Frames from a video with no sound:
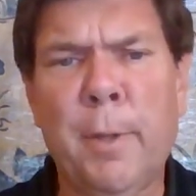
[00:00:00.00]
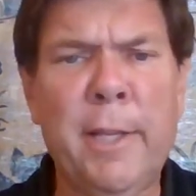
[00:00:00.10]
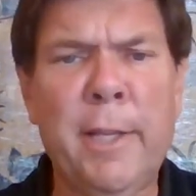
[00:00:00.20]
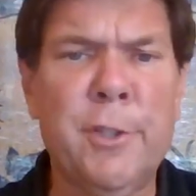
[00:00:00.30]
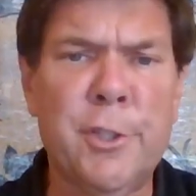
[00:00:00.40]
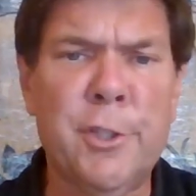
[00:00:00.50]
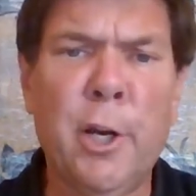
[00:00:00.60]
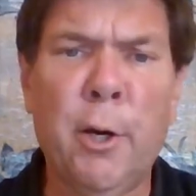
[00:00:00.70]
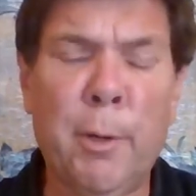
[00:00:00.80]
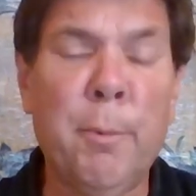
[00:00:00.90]
but even
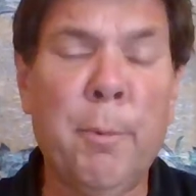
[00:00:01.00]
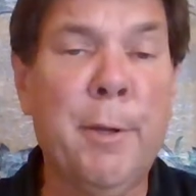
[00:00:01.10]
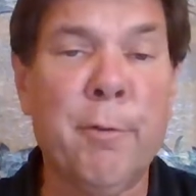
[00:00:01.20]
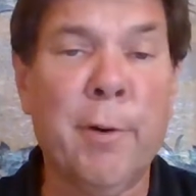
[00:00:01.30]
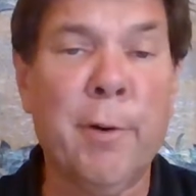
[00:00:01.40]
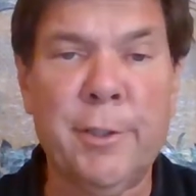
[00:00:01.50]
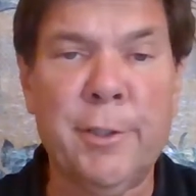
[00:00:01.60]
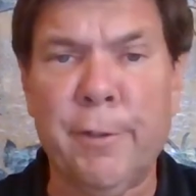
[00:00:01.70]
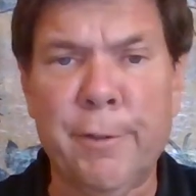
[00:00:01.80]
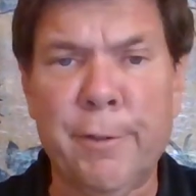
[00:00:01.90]
so, it would be
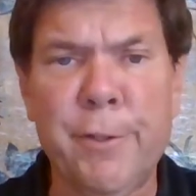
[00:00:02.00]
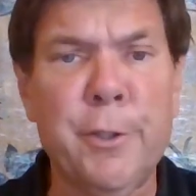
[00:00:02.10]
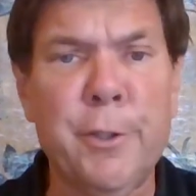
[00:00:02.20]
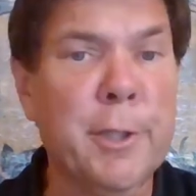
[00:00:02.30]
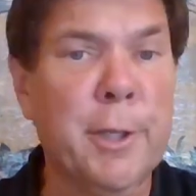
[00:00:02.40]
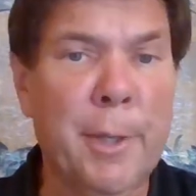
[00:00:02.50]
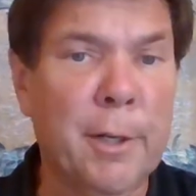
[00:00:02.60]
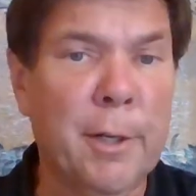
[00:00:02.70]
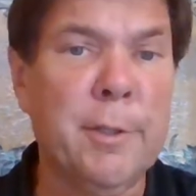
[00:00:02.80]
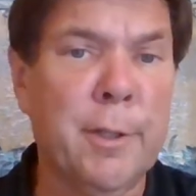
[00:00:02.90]
relatively few
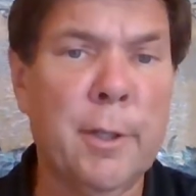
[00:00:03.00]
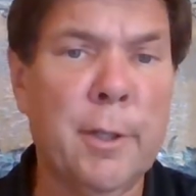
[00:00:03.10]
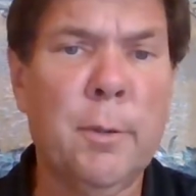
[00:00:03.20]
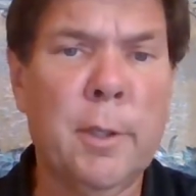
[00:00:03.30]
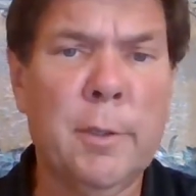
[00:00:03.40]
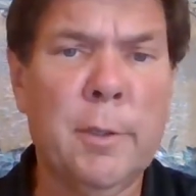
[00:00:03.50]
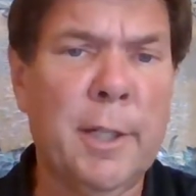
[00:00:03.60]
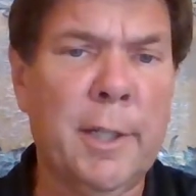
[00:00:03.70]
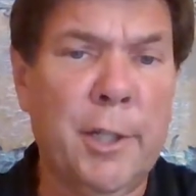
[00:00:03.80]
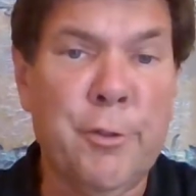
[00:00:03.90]
compared to the
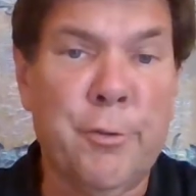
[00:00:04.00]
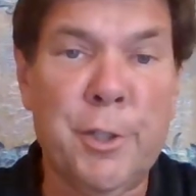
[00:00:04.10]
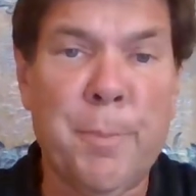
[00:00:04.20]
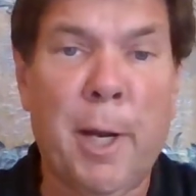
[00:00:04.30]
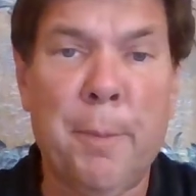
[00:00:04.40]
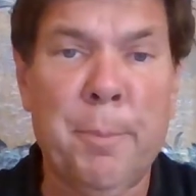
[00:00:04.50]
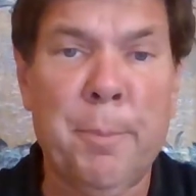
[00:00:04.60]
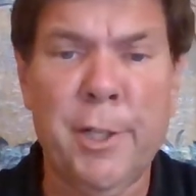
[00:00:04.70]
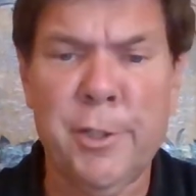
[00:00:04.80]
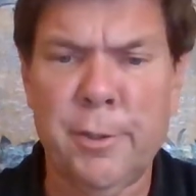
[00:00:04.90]
a country's
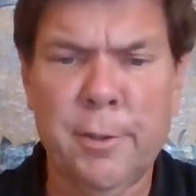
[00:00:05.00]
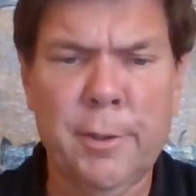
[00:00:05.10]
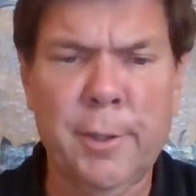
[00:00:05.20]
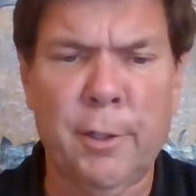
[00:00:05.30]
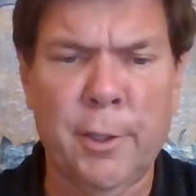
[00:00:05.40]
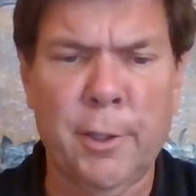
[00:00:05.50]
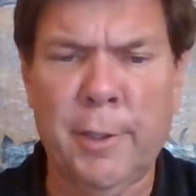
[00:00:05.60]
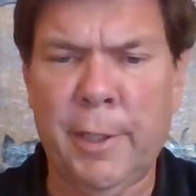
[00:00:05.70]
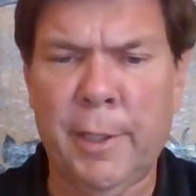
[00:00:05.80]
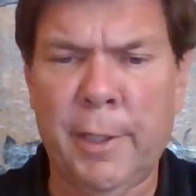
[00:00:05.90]
population, let
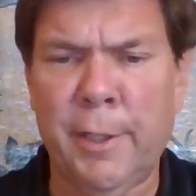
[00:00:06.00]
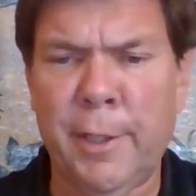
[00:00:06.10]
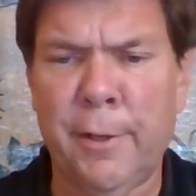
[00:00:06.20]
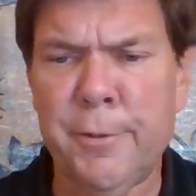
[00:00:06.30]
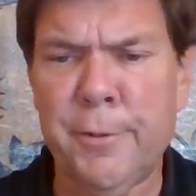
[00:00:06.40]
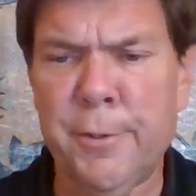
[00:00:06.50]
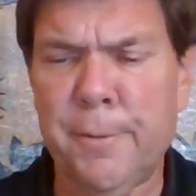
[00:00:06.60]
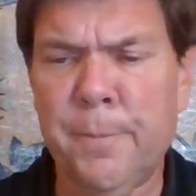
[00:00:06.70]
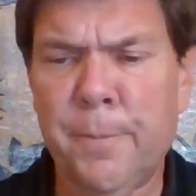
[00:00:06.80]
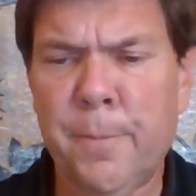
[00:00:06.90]
alone anything else.
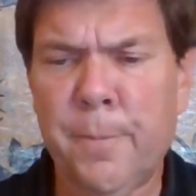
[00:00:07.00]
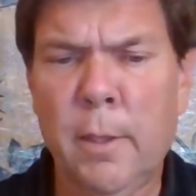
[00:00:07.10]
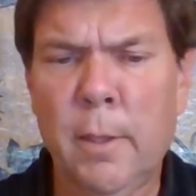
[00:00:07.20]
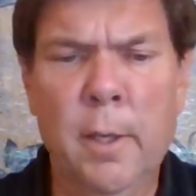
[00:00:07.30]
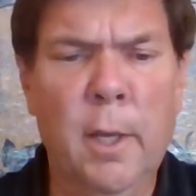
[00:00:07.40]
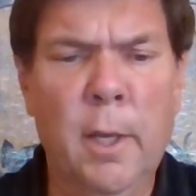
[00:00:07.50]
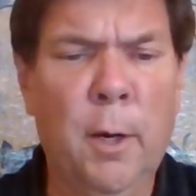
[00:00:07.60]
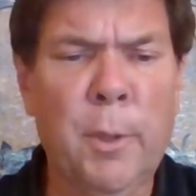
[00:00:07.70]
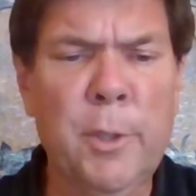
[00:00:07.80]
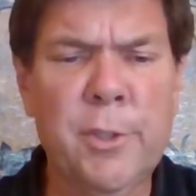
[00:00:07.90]

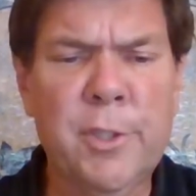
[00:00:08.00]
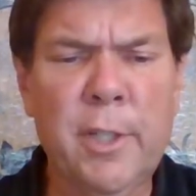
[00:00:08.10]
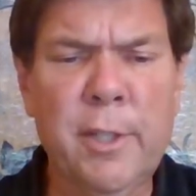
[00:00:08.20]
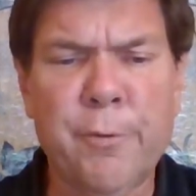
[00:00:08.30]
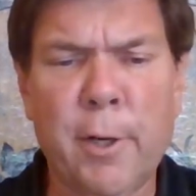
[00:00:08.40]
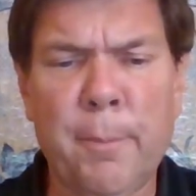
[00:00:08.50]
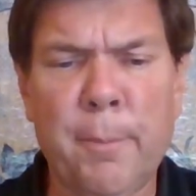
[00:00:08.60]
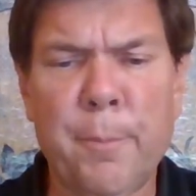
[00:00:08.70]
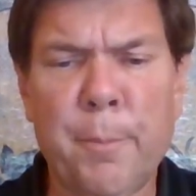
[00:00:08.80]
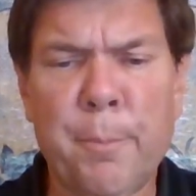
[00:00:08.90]
Uh, what you see
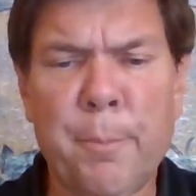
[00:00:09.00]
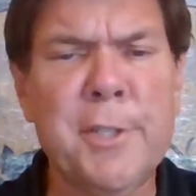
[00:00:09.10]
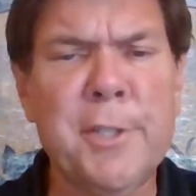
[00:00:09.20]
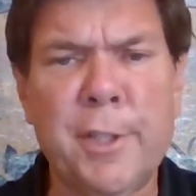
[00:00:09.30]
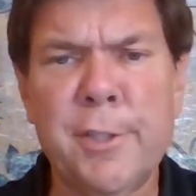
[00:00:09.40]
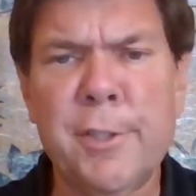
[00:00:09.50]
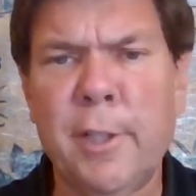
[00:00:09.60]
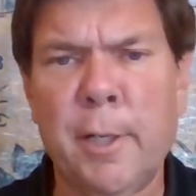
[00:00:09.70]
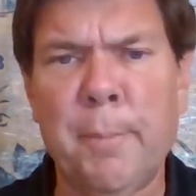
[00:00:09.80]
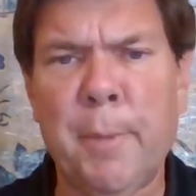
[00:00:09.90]
from presidents
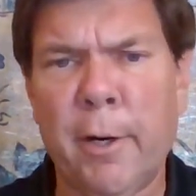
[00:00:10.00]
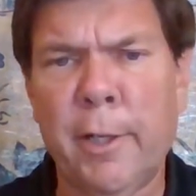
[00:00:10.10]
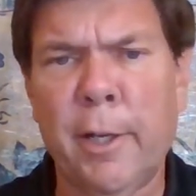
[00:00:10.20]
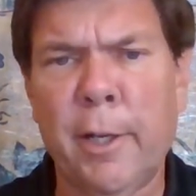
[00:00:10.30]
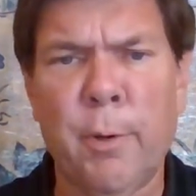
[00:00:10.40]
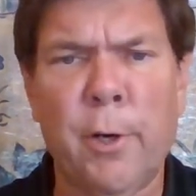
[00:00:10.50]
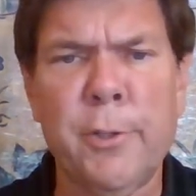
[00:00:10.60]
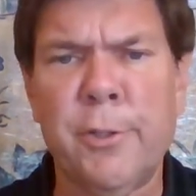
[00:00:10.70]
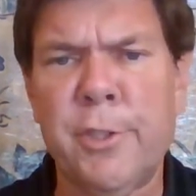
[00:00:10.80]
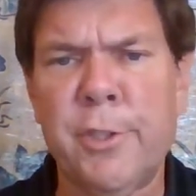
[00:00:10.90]
in America, you
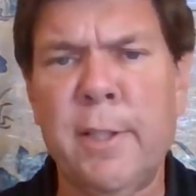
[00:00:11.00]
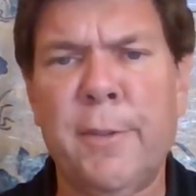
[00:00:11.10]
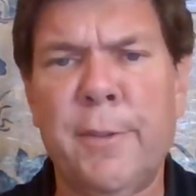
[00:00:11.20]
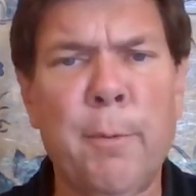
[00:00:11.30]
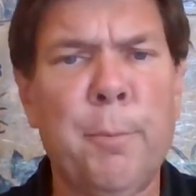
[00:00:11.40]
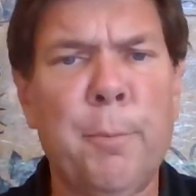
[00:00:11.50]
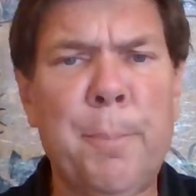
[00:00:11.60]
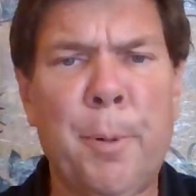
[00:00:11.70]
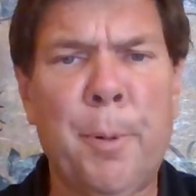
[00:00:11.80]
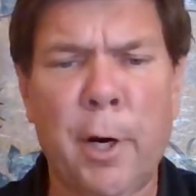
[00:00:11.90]
also see that they will
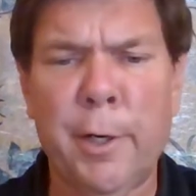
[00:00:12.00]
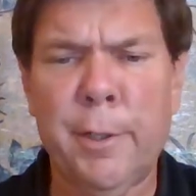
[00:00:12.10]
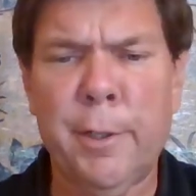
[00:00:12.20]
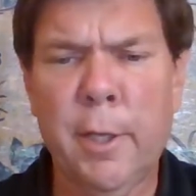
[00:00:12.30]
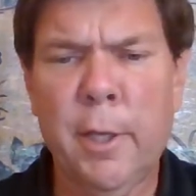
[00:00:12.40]
be part